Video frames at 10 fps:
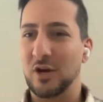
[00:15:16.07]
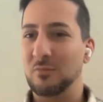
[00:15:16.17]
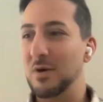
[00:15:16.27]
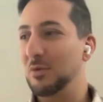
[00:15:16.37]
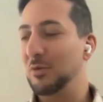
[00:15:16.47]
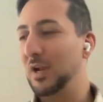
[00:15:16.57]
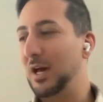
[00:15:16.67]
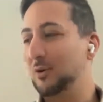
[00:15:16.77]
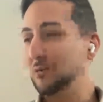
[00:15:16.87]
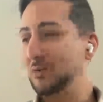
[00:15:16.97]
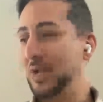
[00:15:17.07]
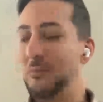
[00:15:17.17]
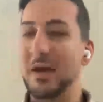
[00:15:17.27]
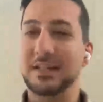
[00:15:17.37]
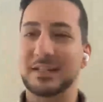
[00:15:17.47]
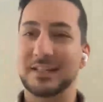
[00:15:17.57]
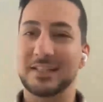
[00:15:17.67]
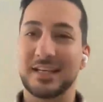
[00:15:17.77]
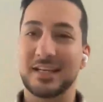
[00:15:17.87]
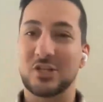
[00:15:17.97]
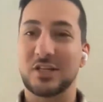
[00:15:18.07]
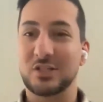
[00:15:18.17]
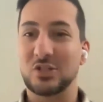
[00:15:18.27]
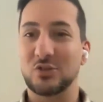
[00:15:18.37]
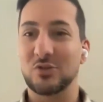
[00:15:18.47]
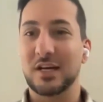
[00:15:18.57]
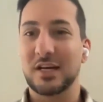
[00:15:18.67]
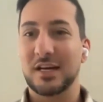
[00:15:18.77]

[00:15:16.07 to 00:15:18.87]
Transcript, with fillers: I remember when I made the decision to